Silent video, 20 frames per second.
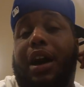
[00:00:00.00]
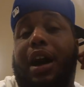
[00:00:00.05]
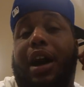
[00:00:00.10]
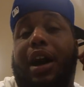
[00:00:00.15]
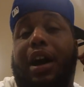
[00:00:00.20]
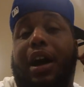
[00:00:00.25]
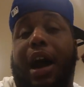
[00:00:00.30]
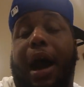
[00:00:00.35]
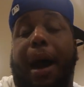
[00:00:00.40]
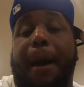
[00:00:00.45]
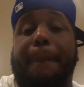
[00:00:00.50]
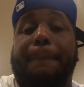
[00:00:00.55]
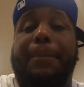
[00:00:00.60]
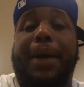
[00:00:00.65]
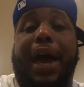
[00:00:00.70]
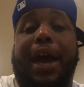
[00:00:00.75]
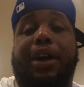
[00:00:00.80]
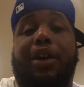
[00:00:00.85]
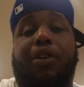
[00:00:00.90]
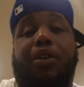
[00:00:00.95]
I'm
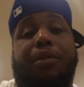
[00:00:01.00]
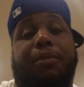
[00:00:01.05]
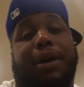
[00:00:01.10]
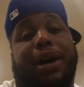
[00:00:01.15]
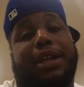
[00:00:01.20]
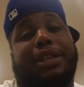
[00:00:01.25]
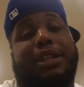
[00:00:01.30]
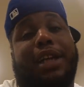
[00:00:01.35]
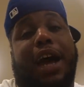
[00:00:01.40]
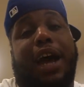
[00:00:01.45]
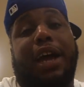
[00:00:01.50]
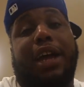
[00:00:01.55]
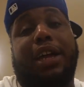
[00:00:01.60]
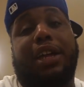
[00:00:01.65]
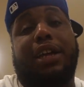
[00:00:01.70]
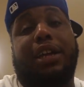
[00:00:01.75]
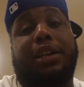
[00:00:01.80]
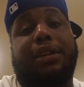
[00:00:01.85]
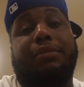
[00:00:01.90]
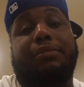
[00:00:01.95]
back on my
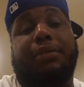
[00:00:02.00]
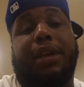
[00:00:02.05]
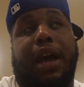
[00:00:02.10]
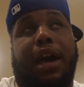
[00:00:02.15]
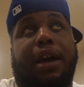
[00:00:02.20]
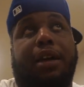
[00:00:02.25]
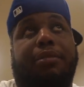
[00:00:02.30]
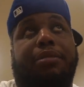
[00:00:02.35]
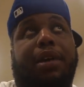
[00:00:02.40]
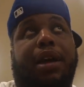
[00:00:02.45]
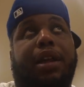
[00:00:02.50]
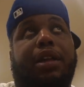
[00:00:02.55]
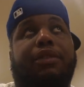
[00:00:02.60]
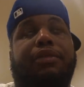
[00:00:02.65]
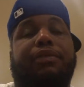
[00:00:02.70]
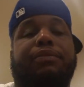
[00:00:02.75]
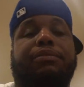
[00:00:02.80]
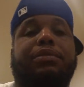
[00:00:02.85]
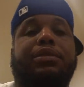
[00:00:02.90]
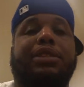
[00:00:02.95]
dieting. I had probably
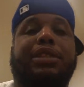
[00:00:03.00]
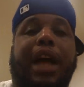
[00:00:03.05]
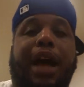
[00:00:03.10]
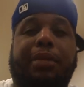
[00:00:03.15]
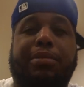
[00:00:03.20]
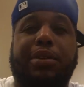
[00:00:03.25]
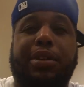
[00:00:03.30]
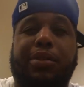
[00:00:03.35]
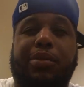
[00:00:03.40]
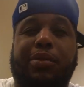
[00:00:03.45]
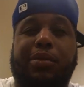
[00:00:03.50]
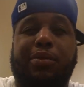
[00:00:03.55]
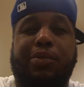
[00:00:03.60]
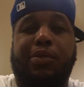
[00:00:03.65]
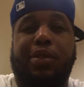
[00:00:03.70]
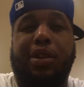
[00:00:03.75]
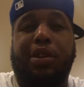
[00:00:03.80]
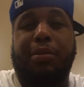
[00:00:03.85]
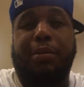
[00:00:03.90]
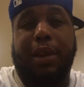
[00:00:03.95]
stopped
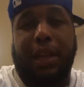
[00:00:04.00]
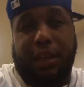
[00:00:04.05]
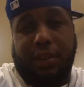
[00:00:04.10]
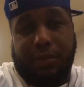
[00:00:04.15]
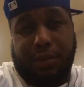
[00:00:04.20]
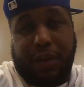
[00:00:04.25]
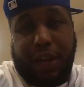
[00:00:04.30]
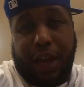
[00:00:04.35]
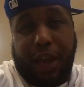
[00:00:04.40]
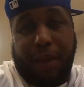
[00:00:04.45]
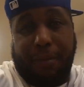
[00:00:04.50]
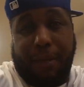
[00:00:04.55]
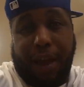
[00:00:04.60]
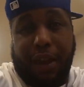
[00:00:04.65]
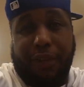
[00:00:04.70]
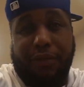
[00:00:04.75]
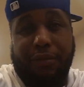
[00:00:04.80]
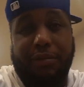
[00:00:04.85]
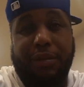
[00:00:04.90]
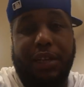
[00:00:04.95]
a little bit after we came
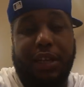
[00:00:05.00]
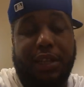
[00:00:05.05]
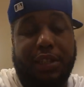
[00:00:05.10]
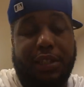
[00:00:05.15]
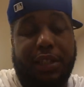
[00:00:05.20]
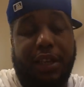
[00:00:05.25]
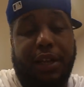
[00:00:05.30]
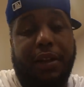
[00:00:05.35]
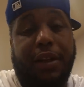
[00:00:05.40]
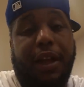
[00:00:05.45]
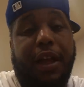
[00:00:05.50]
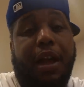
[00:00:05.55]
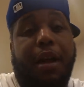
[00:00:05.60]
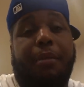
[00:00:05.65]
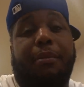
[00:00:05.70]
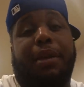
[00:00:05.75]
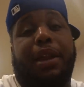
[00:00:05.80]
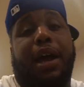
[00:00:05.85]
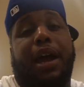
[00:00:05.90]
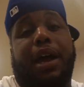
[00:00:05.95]
back from Disney,
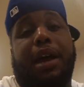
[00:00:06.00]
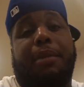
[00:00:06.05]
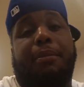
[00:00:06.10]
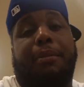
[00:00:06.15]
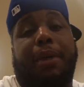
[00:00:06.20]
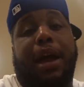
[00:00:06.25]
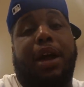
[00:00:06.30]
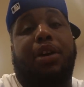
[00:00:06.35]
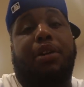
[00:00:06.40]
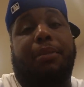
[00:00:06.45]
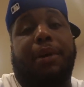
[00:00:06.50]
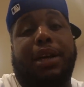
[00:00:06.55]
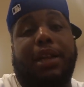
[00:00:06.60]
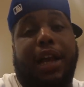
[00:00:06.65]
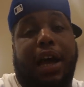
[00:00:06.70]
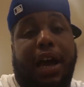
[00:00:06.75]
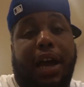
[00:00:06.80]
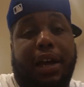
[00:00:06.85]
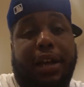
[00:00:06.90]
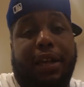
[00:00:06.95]
but I am back on my
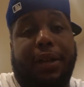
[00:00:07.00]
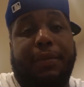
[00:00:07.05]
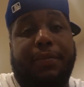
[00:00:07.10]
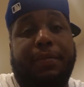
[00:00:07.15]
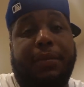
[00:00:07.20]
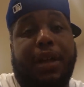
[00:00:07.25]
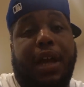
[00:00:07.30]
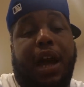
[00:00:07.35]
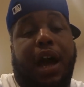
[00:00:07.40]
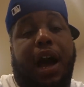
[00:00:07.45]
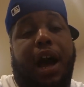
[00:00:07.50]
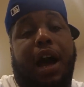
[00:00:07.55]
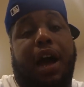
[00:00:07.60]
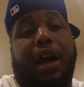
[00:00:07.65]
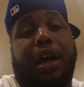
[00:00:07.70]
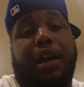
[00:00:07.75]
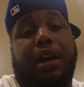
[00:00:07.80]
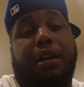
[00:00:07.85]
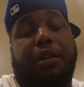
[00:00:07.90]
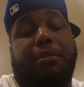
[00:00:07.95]
dieting.
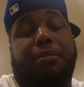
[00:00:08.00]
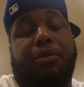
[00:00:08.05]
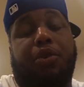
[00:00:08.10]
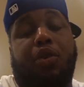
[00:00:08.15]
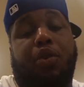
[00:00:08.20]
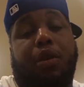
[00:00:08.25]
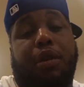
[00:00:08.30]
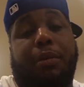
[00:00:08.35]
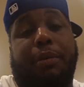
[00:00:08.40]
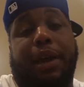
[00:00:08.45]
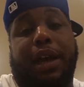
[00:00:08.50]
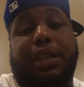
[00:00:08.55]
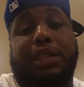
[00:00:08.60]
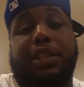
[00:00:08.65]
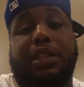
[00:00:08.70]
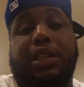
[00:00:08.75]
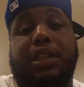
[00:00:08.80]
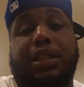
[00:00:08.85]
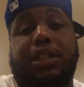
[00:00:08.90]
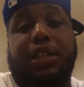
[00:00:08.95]
I am going back
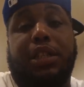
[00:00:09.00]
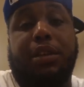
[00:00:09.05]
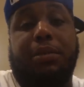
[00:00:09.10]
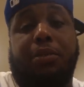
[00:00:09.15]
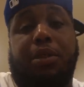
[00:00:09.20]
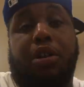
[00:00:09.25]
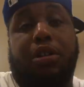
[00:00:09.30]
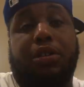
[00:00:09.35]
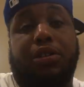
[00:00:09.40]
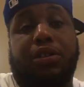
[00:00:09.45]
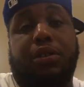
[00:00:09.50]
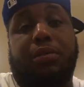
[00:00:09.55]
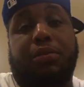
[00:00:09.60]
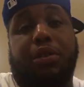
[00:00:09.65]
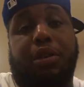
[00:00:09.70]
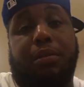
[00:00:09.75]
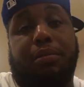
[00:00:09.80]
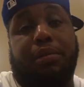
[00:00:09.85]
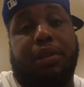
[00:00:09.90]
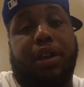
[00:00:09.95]
to the gym. Also, I'm
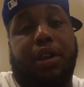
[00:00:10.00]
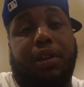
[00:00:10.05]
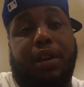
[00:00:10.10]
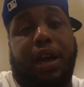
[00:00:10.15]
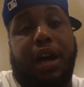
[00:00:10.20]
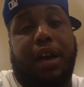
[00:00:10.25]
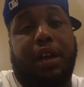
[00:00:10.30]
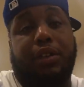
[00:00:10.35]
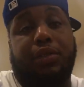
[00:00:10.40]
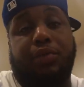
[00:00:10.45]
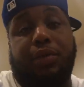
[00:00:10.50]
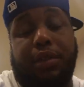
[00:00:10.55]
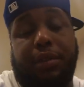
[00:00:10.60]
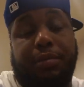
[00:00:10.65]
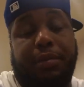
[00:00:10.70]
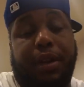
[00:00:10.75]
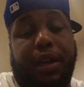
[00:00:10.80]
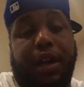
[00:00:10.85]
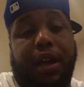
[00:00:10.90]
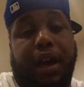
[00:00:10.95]
going to bring you guys with
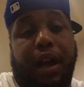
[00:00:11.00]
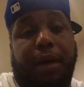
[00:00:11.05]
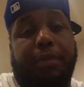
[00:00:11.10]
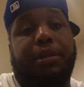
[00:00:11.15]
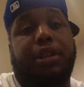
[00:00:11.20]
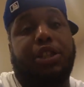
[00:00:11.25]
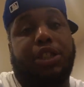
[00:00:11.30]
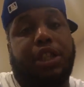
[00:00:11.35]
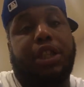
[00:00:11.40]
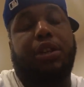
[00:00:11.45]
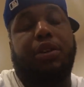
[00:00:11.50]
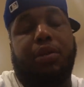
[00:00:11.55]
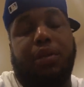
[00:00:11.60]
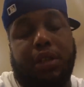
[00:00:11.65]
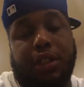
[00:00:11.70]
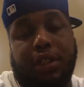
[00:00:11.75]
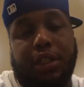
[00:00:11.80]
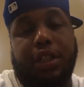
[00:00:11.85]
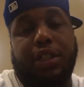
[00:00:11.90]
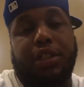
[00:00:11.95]
me. I'm legit
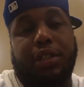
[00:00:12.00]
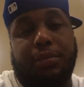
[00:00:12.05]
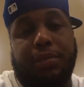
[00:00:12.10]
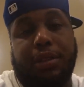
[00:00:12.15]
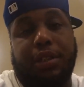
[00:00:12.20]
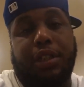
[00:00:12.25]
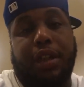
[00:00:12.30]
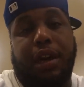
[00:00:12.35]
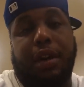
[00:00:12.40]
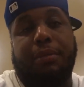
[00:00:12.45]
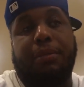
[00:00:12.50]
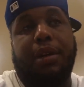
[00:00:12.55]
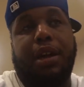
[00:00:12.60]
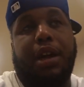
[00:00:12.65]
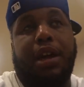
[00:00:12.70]
going to the gym this time.